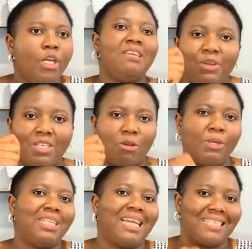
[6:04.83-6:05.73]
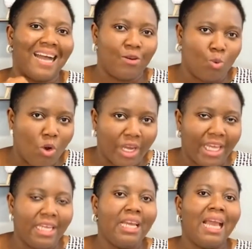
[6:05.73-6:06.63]
If you are somebody that is
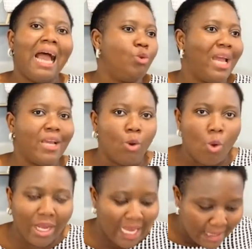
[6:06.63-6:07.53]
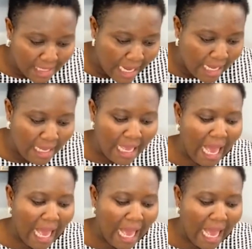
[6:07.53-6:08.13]
hardworking, you are a go-getter,